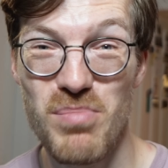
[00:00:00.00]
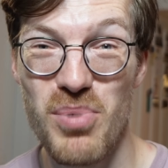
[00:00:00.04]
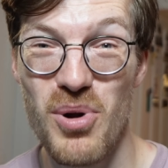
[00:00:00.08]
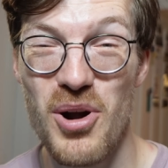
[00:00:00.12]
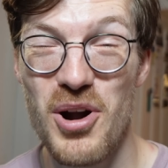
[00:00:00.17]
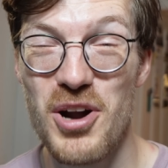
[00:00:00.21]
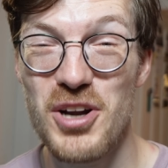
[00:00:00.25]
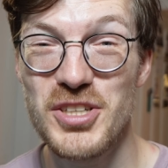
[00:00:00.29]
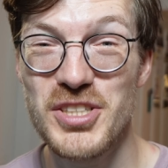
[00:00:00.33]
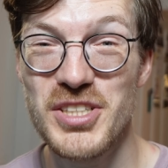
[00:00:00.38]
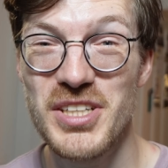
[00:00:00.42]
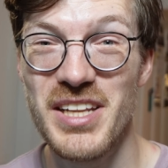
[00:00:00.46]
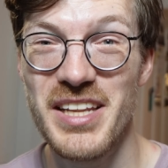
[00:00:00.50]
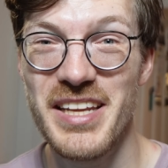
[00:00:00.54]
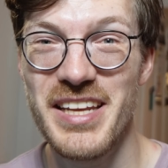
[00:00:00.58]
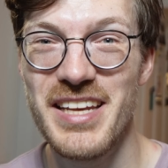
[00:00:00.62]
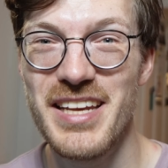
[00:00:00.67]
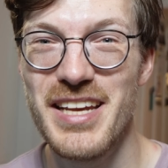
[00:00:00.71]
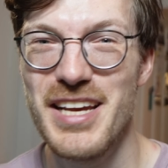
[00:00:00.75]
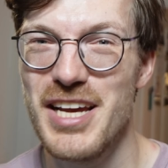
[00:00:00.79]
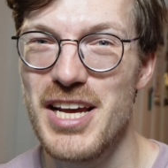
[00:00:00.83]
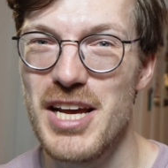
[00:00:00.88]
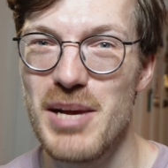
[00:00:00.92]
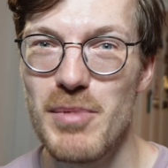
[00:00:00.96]

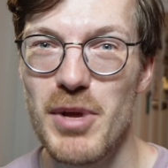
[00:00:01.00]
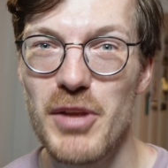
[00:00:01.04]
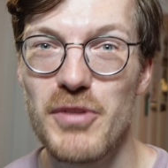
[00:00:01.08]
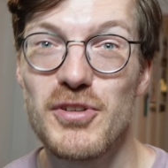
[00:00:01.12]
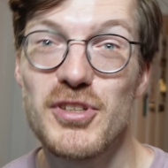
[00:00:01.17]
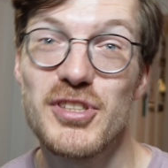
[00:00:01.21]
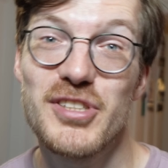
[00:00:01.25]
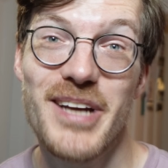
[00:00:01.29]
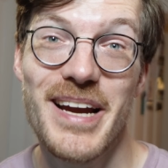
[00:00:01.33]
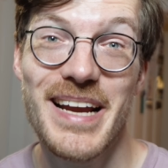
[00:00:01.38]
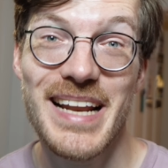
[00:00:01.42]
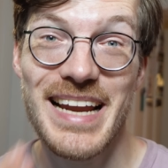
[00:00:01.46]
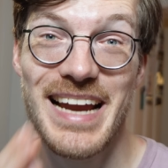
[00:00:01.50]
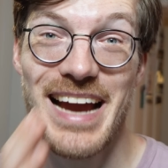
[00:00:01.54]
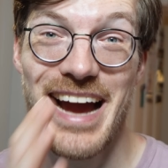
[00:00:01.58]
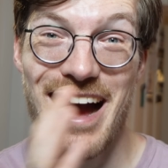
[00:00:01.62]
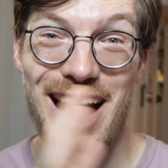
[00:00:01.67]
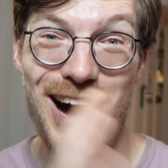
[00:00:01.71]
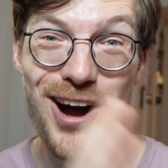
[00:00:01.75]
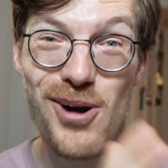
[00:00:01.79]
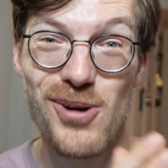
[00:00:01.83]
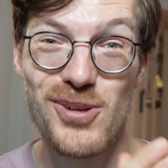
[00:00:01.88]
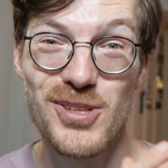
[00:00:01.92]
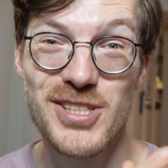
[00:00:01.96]
partially, but for cycling
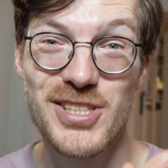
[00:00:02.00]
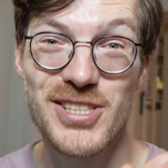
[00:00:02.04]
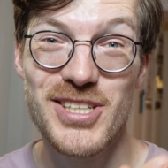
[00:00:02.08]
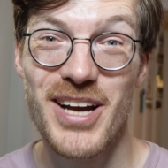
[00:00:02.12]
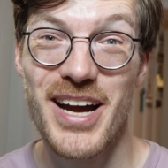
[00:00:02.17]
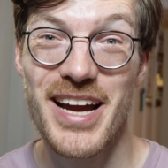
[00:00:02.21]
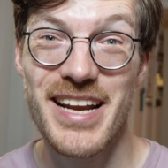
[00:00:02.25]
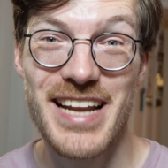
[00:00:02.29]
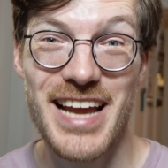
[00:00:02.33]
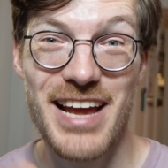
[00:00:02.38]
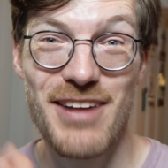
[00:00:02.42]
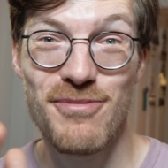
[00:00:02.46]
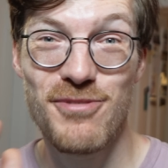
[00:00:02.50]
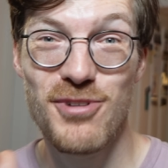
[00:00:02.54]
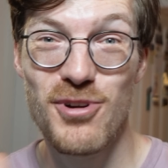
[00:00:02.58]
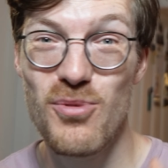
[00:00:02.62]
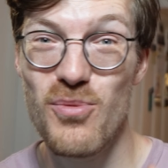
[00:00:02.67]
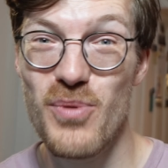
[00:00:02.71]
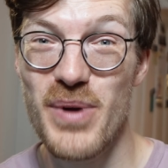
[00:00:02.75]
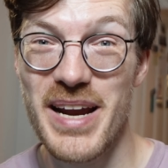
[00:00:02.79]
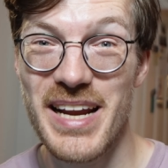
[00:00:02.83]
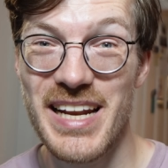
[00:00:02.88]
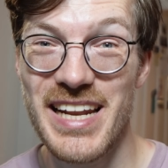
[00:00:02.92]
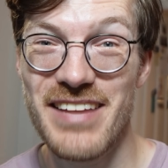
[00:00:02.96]
outside and for
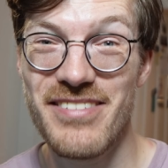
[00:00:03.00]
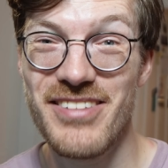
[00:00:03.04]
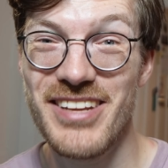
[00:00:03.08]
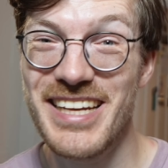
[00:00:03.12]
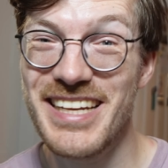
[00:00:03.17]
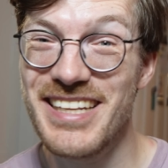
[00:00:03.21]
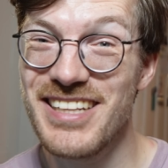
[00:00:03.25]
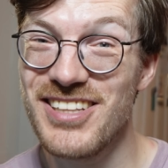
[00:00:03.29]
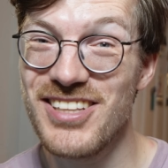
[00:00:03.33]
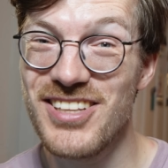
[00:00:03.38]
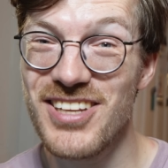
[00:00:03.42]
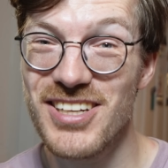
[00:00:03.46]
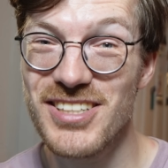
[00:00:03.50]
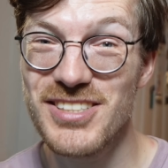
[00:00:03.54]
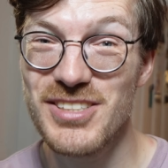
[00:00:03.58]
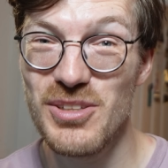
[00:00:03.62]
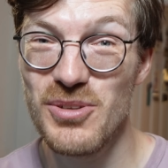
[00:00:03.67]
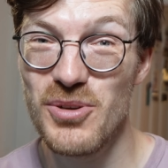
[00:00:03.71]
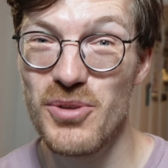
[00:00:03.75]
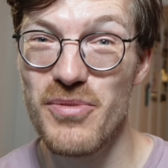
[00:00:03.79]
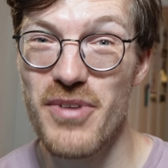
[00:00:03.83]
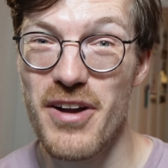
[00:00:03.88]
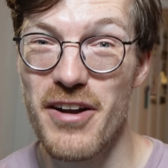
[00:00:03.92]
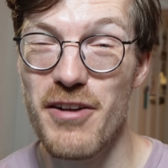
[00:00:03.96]
weightlifting, it doesn't
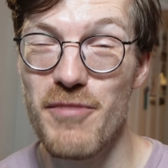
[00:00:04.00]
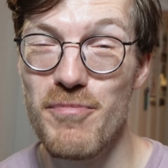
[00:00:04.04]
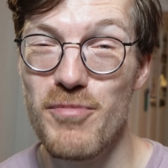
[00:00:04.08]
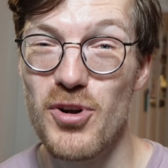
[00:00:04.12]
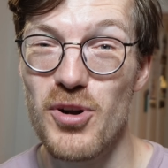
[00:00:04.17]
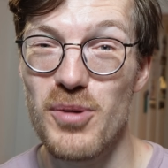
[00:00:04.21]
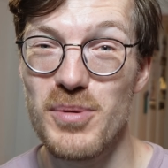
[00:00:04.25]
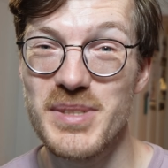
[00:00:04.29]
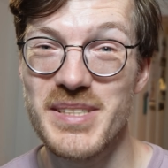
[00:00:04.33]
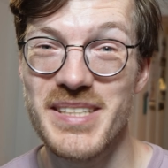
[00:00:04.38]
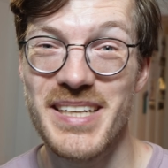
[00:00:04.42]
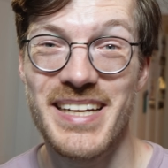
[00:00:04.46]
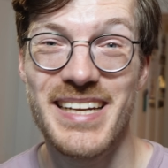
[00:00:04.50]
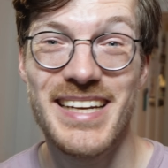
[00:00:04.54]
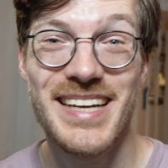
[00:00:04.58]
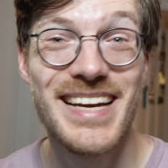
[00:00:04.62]
look very promising.